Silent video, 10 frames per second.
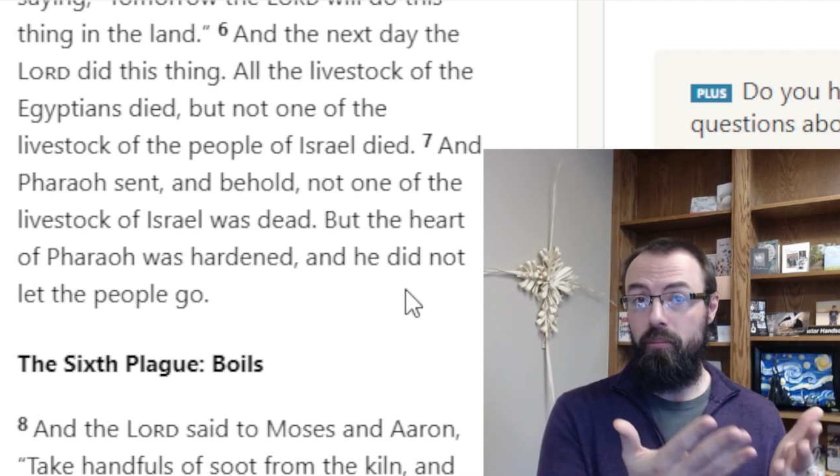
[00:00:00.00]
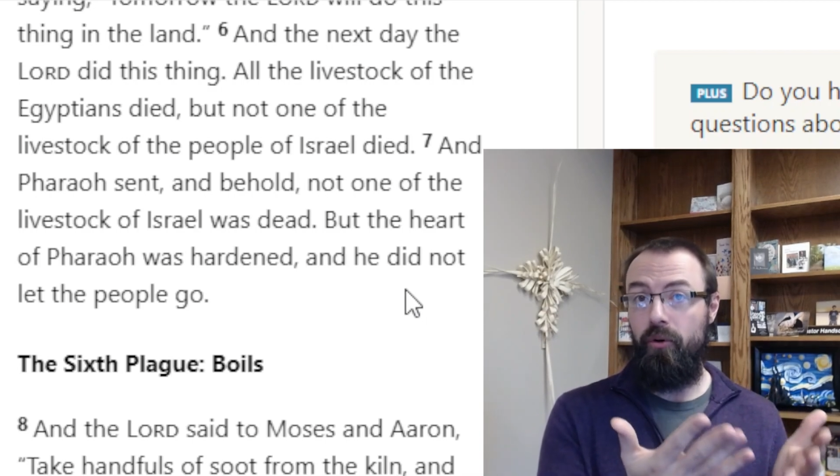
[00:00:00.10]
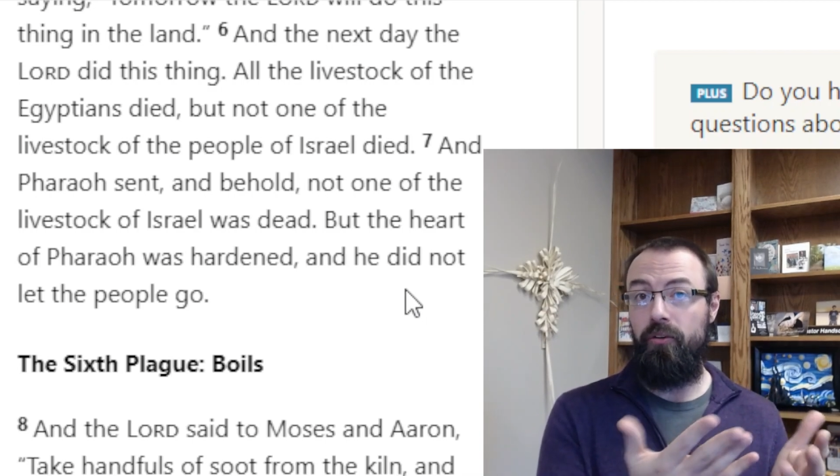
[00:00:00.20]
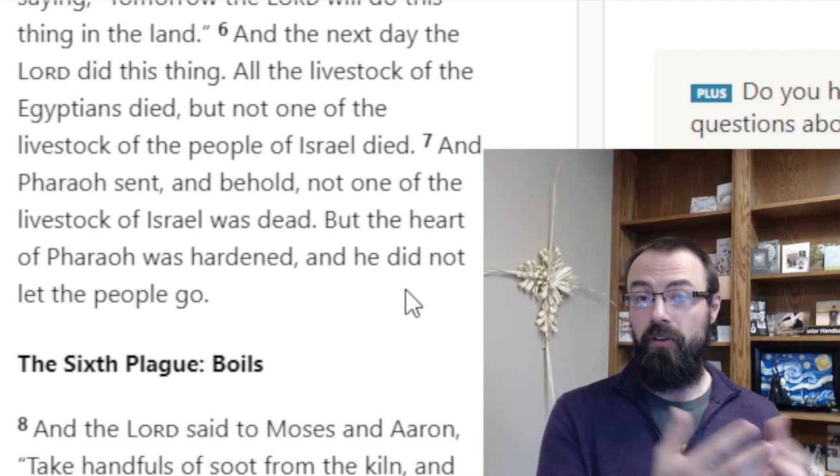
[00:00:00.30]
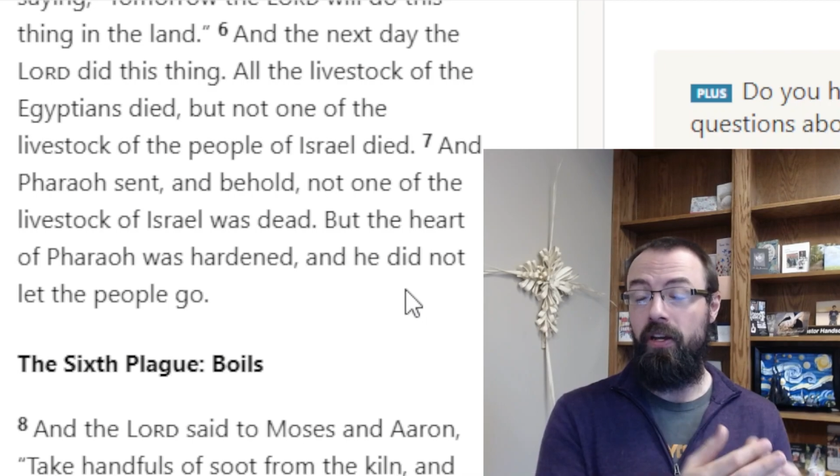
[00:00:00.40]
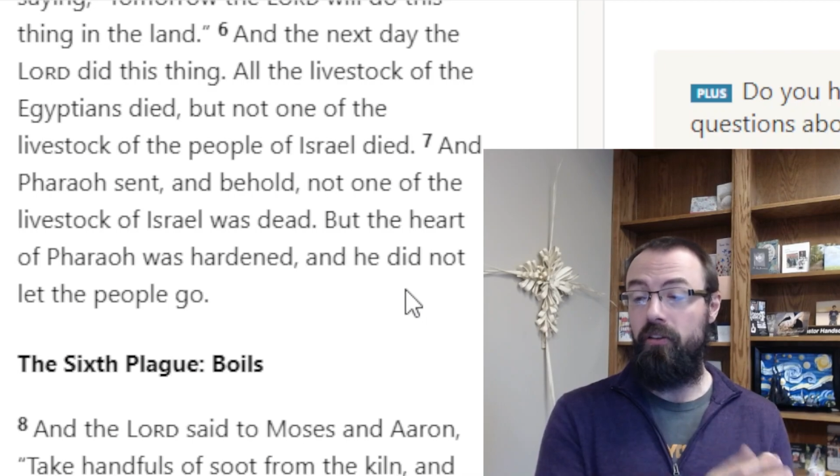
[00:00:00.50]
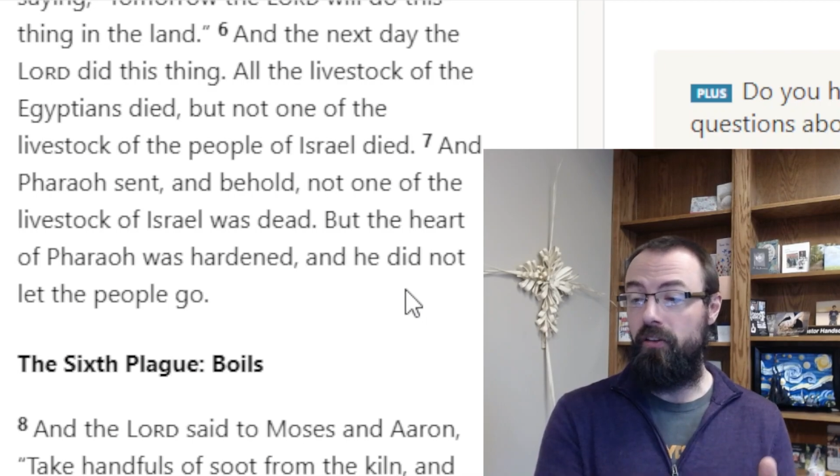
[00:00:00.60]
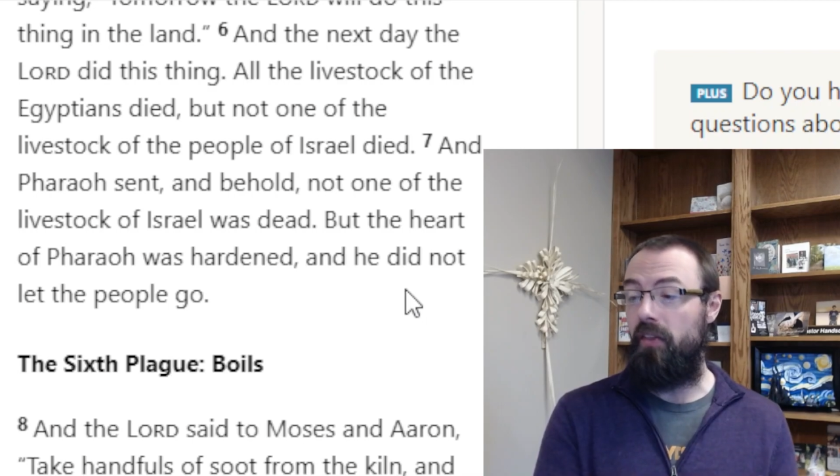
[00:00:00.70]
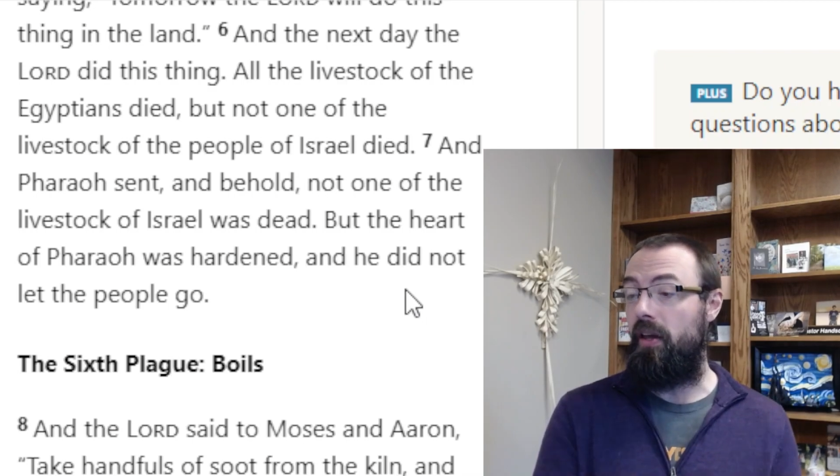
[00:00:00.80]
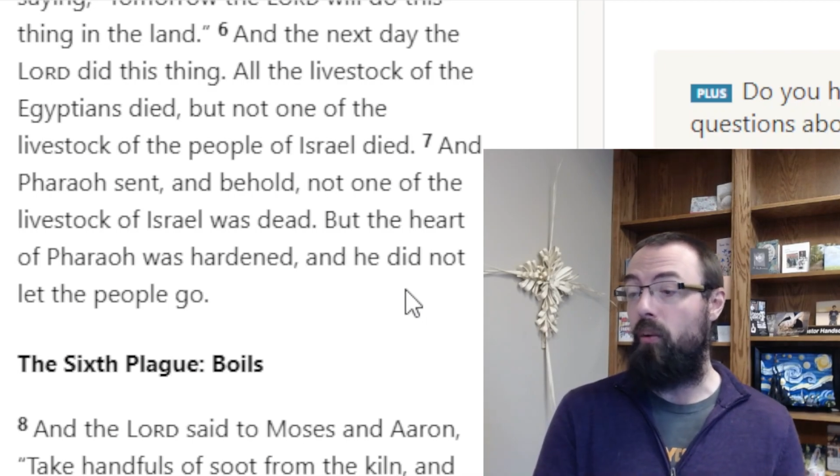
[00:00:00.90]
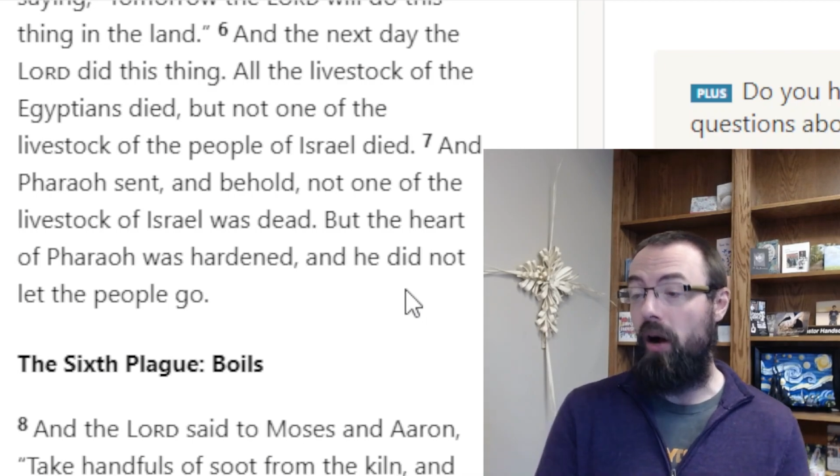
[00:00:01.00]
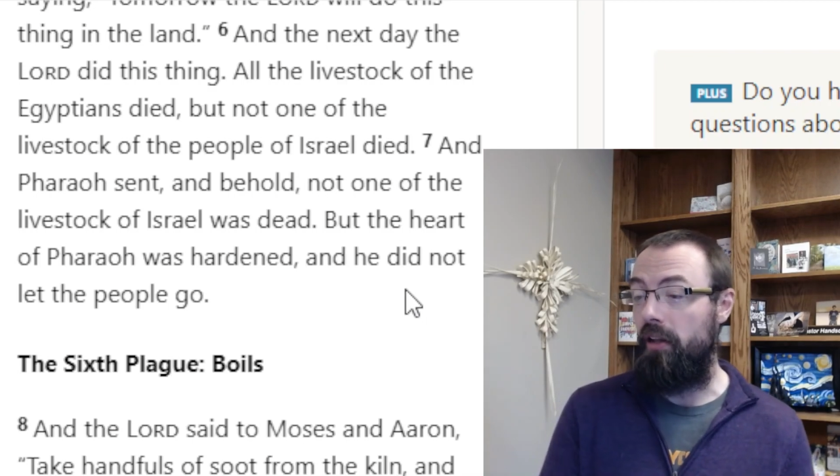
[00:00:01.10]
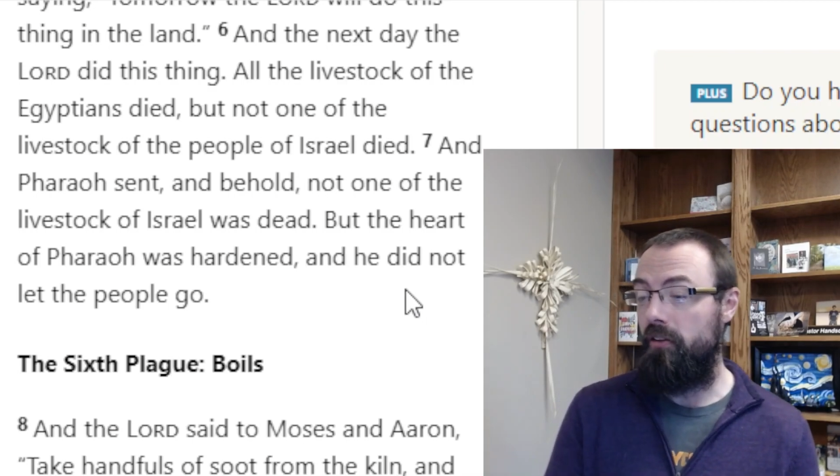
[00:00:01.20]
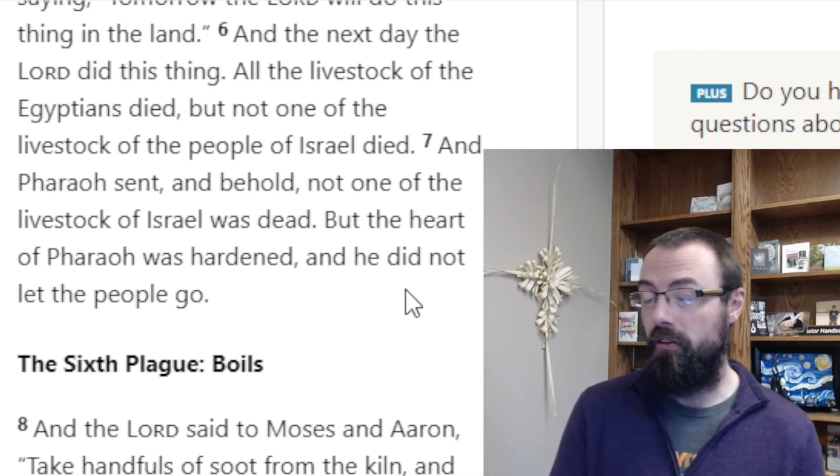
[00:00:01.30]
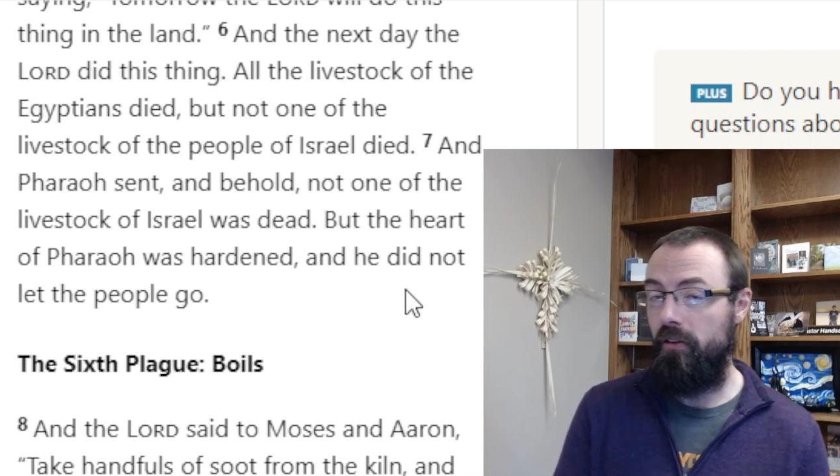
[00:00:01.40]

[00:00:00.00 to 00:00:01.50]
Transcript: person has said they want.